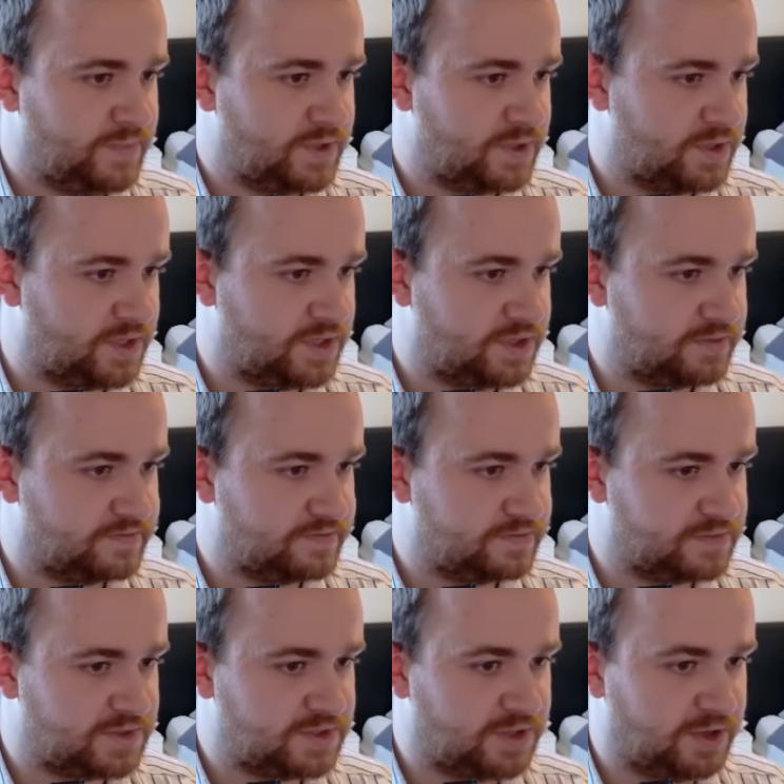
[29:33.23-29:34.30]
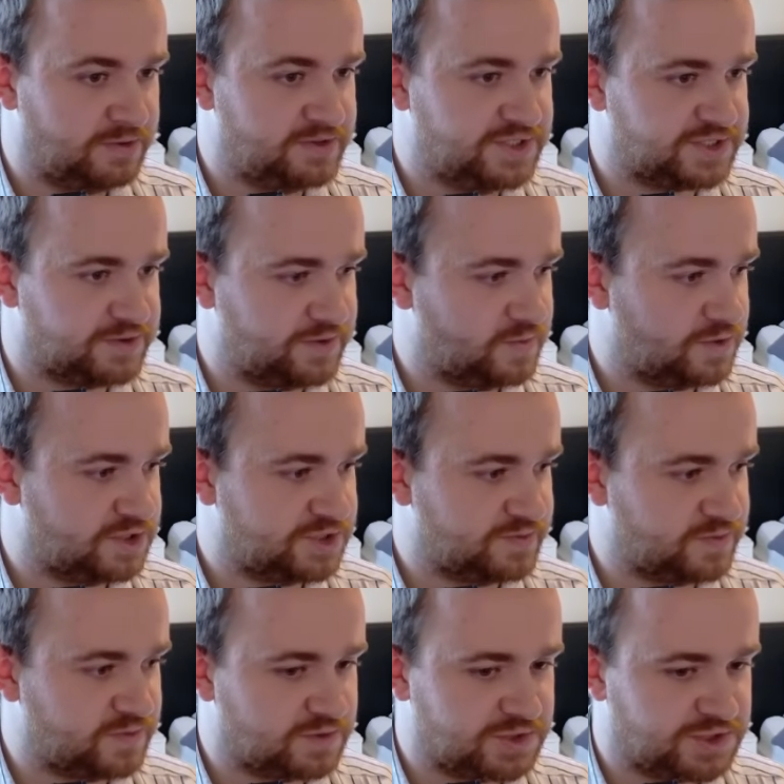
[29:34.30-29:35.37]
Can only swing once
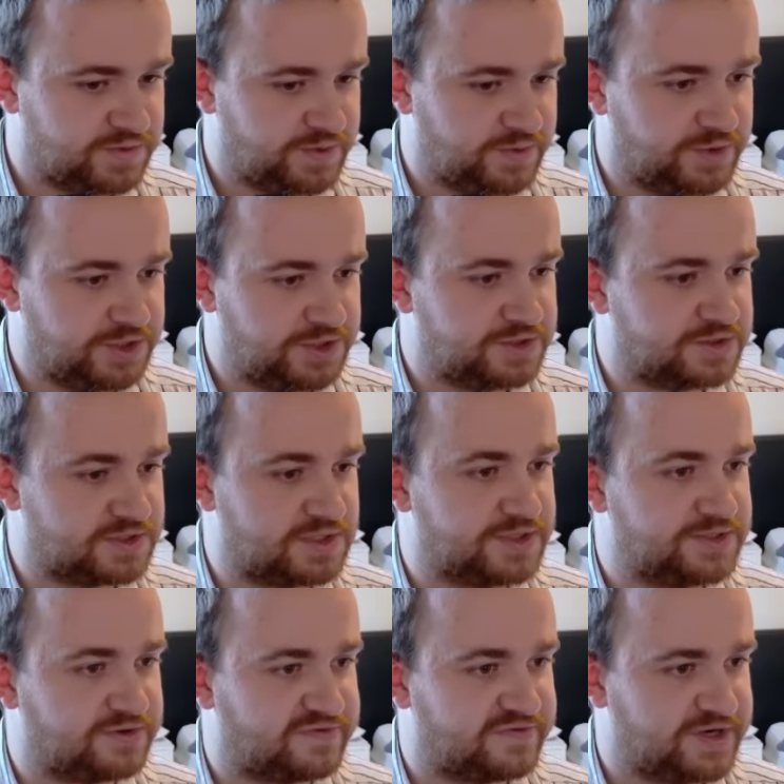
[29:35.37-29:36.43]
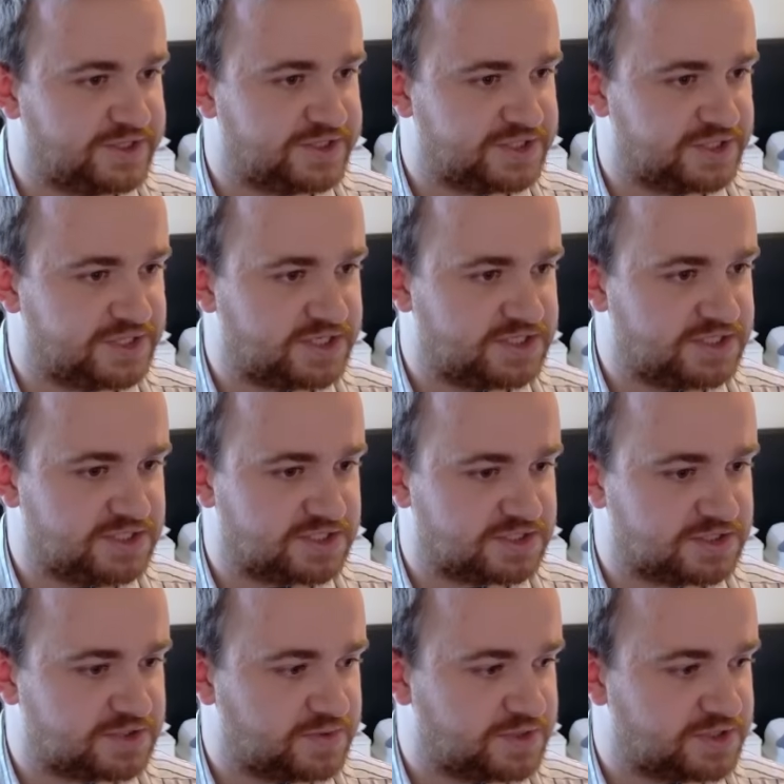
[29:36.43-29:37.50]
more, so we want to use leader effect just in case he
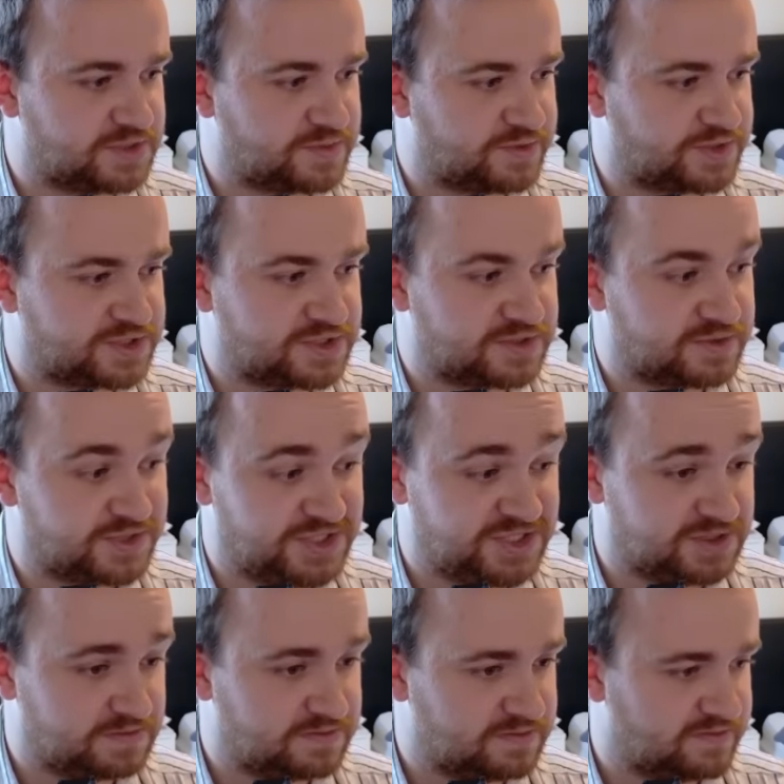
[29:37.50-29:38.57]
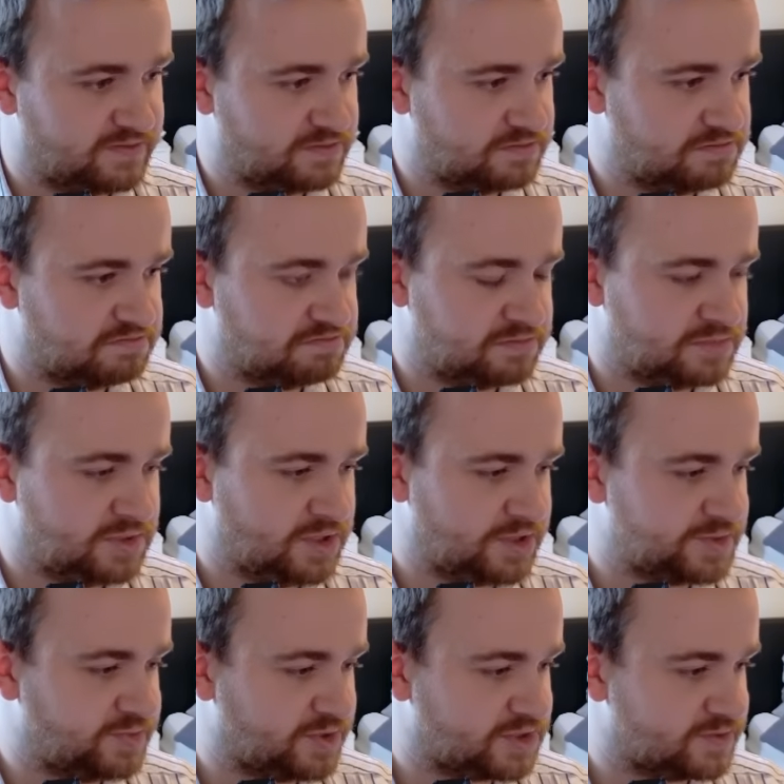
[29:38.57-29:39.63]
doesn't swing this prisoner, which is, you know,
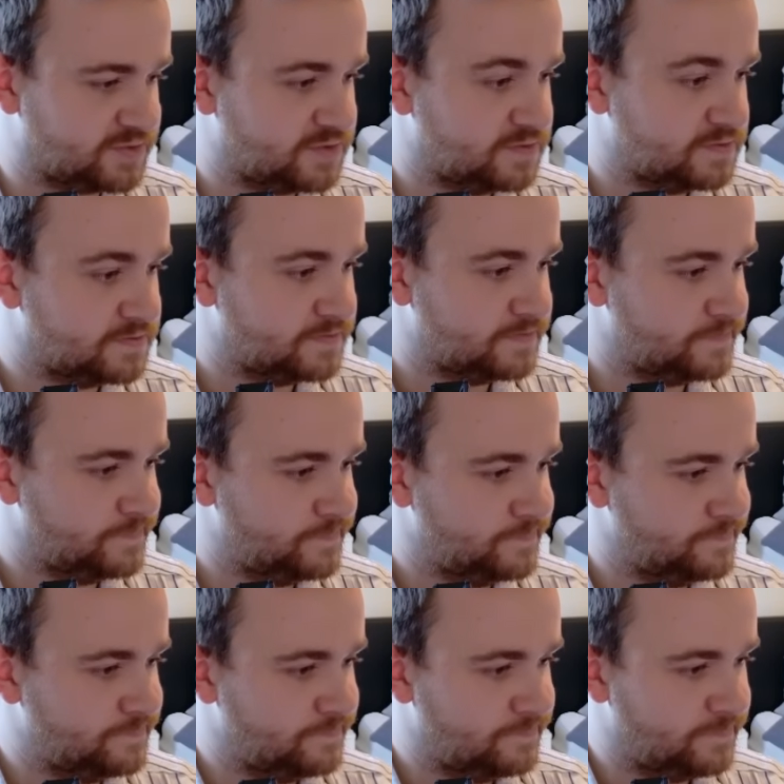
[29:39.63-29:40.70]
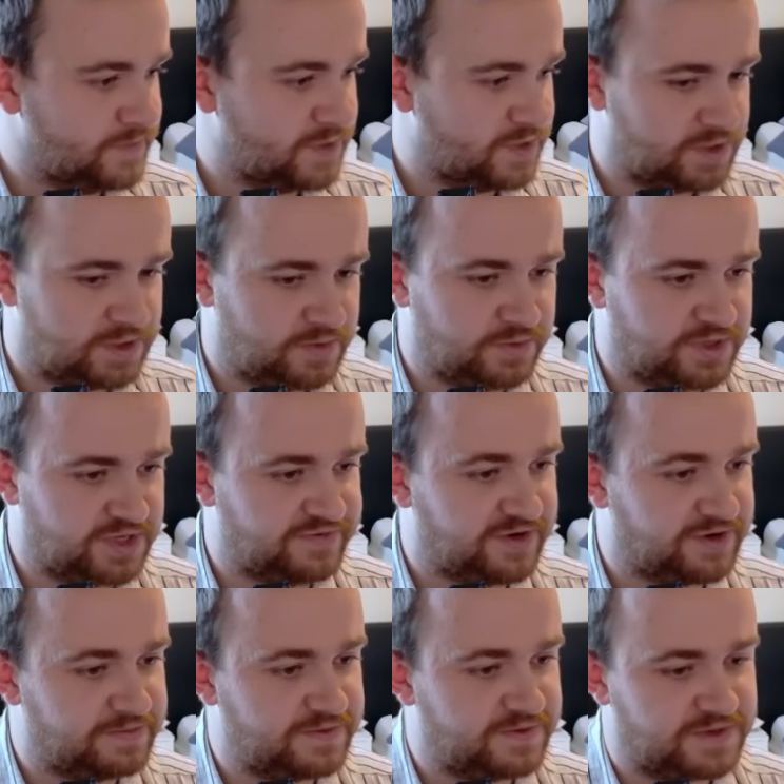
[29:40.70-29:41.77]
it's possible. We'll give
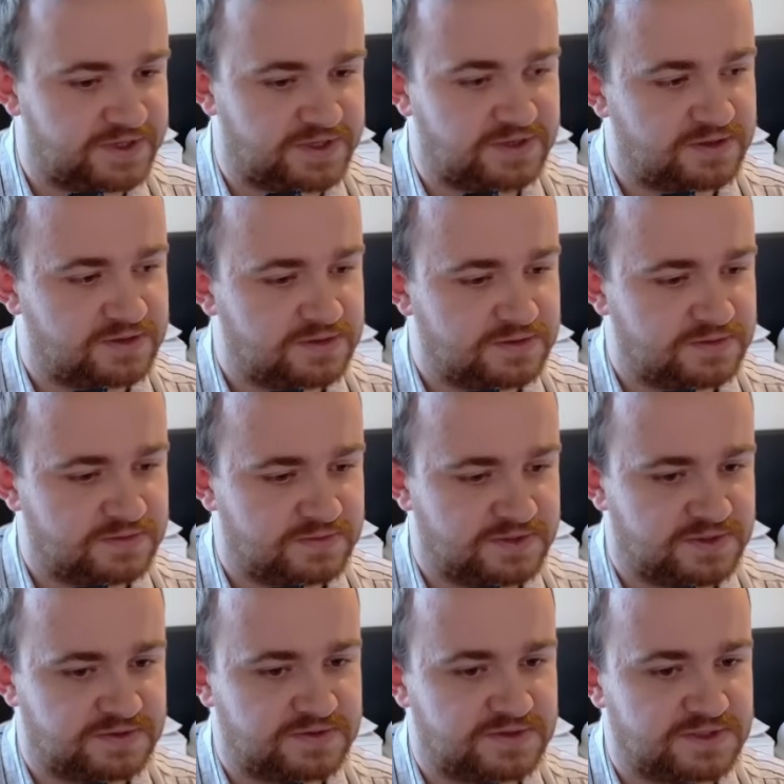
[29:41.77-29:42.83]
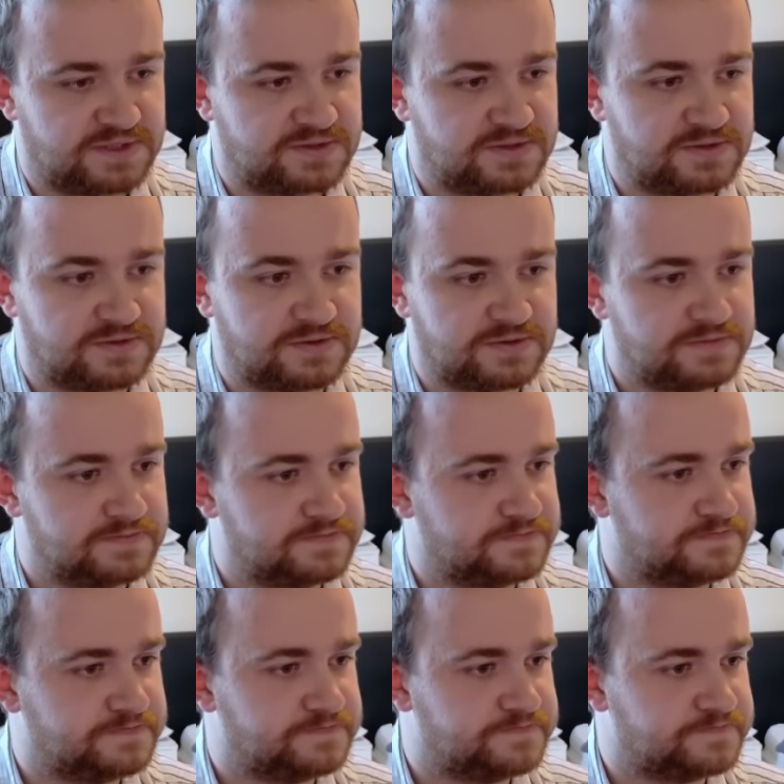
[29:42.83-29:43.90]
up the law.
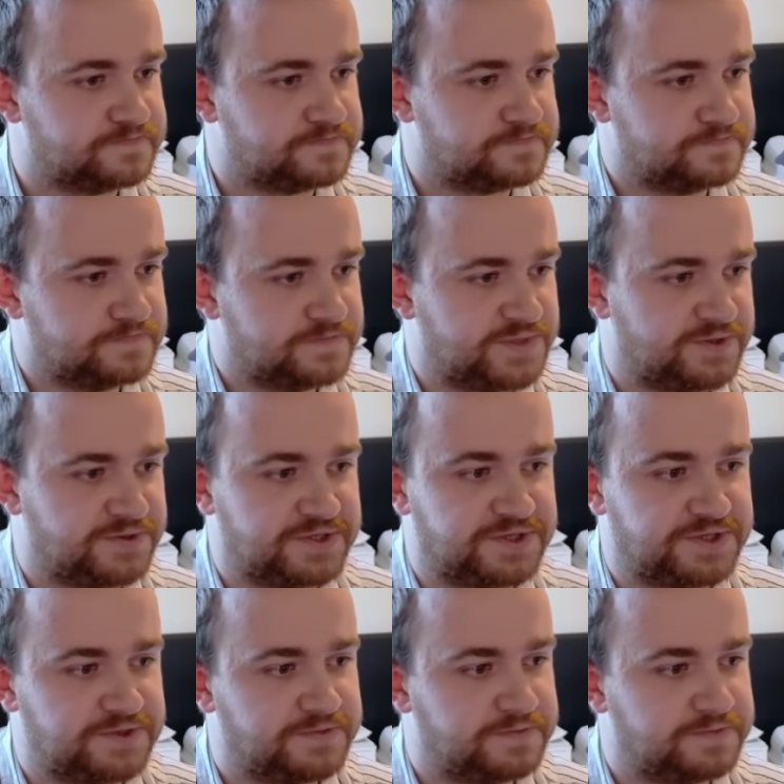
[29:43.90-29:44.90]
Don't need you.